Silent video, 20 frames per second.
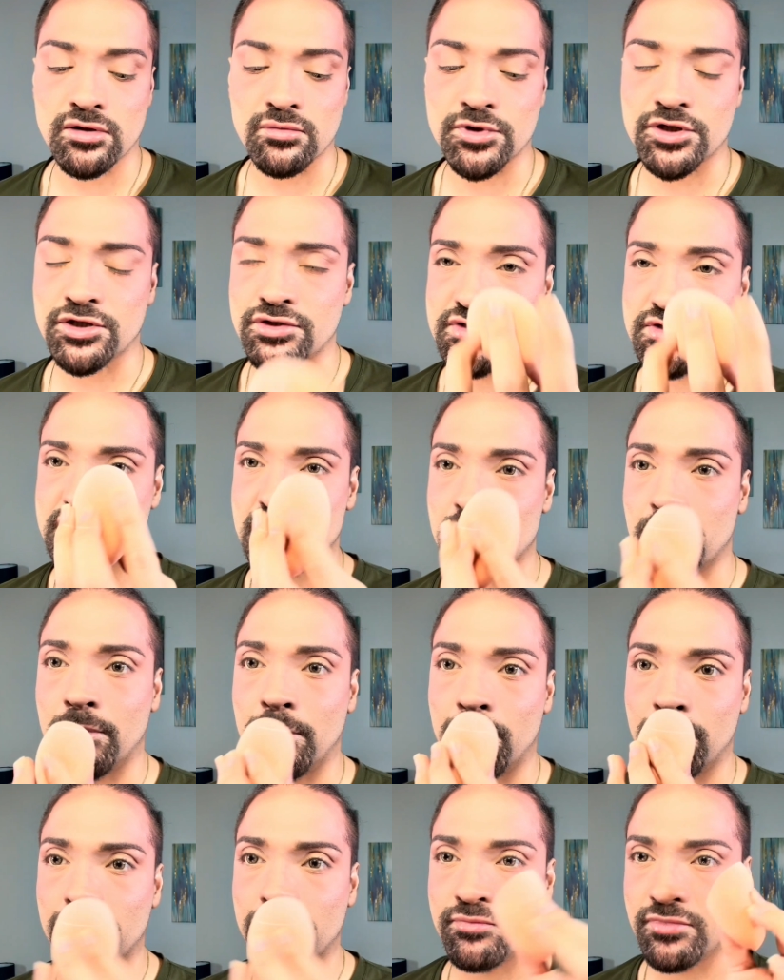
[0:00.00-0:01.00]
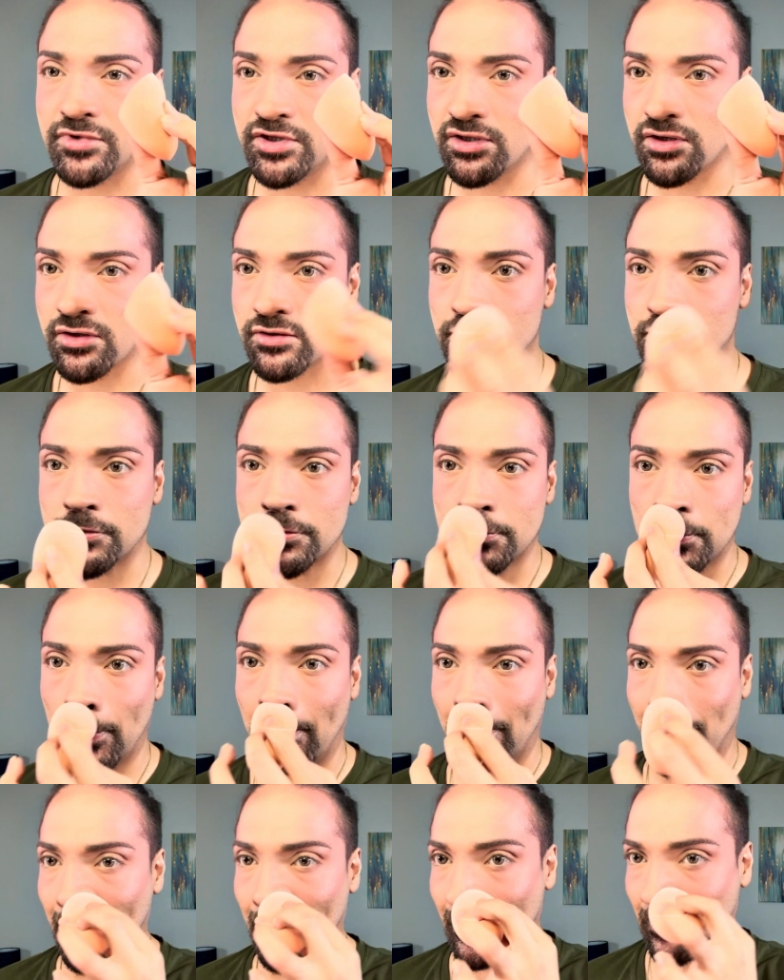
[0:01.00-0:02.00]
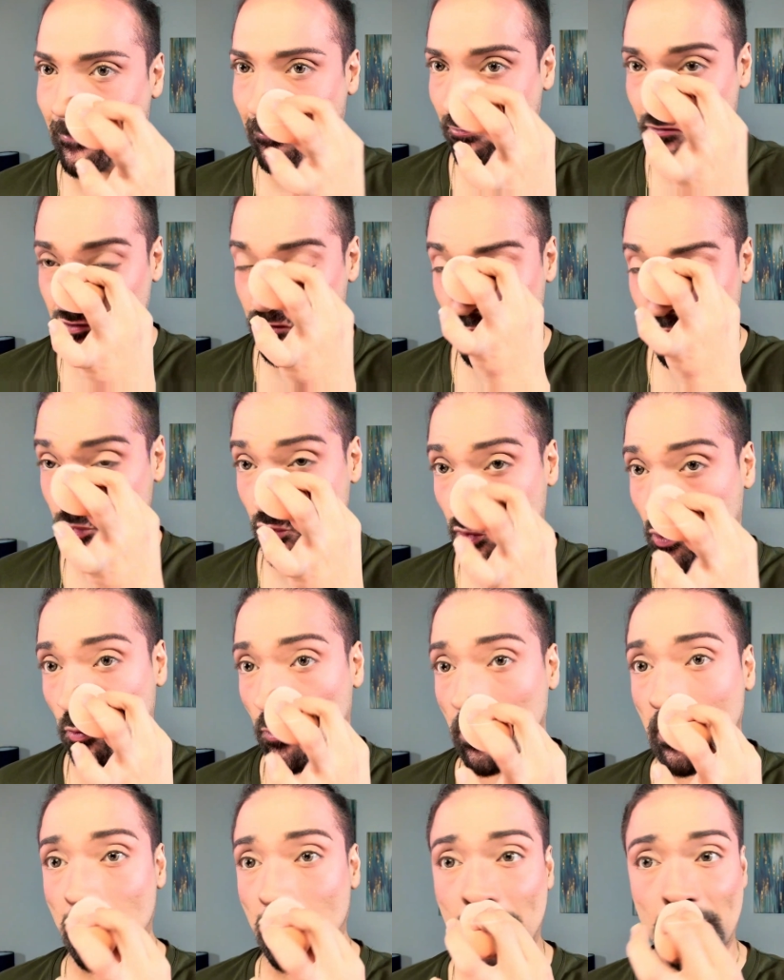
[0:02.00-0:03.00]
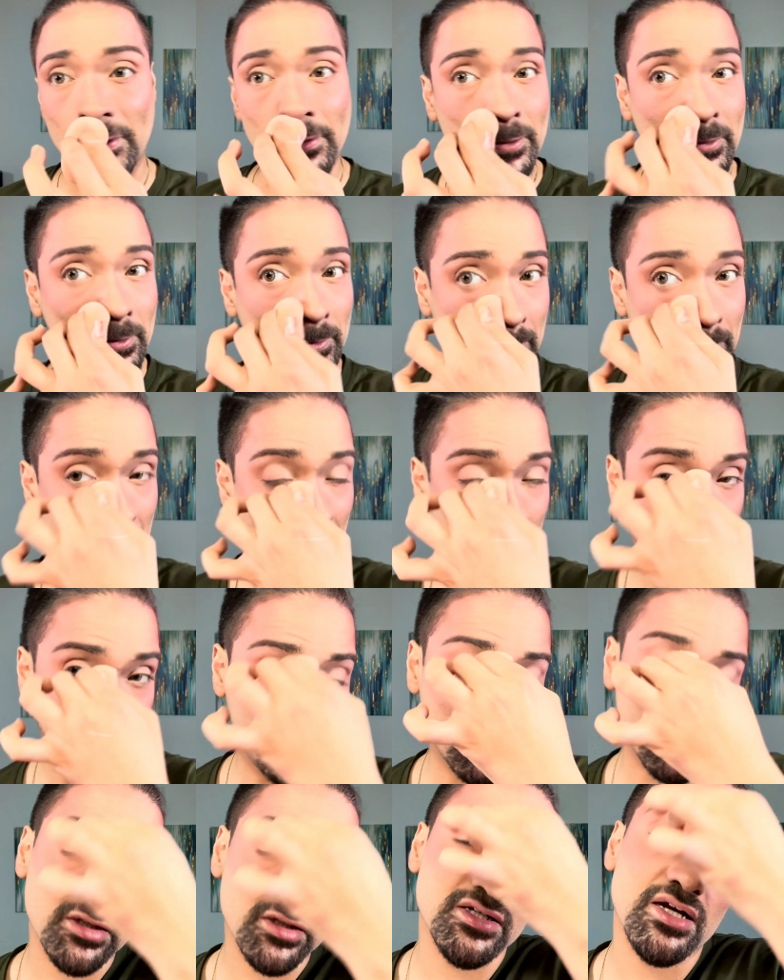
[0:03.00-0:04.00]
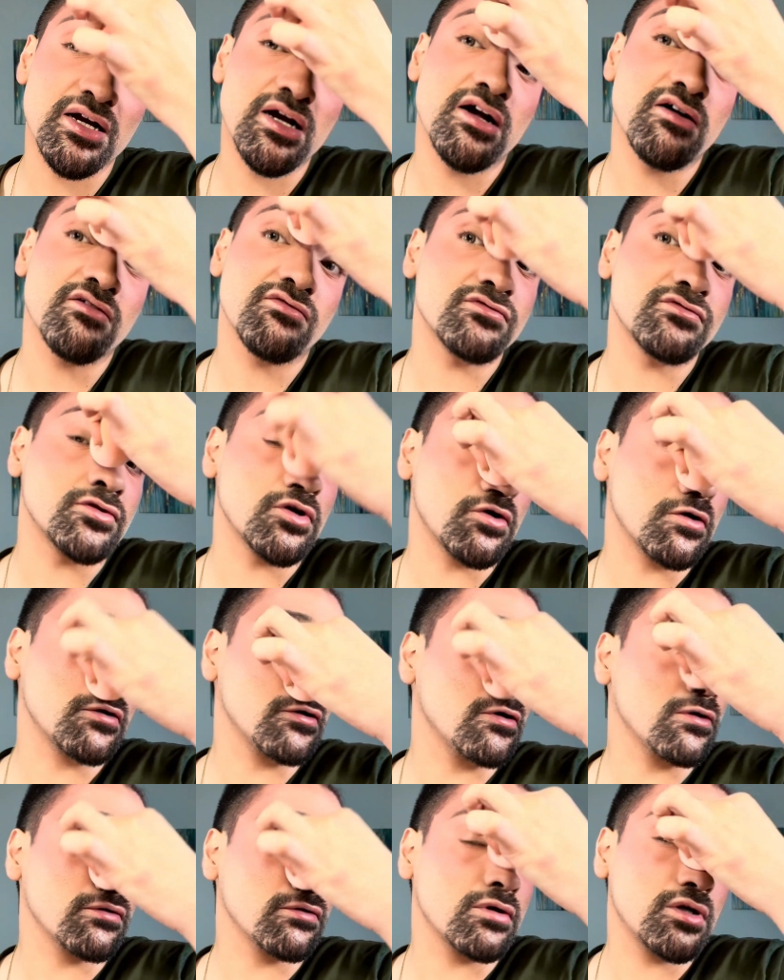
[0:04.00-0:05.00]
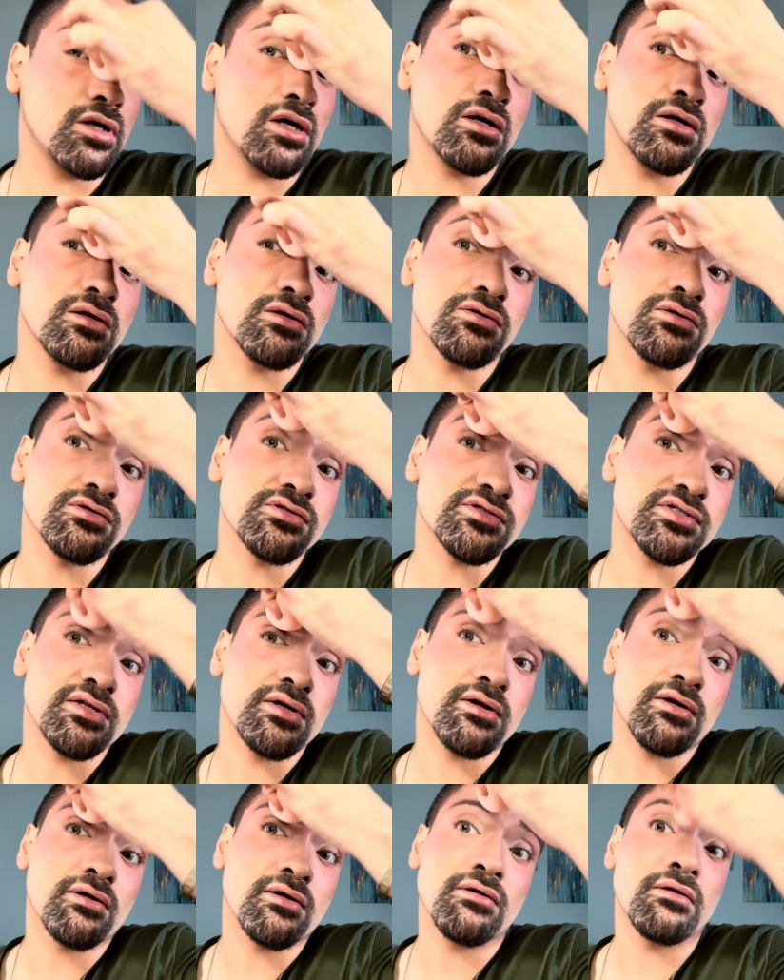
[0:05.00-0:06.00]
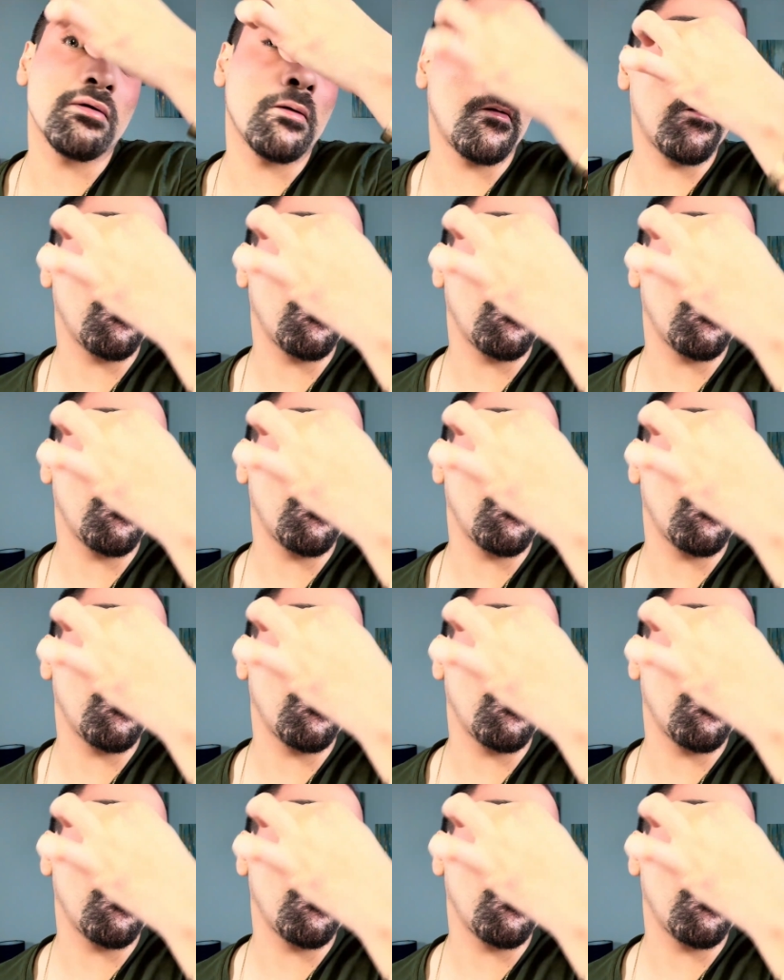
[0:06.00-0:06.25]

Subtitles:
I'm going to use the other side for the perimeter because I have darker colors there.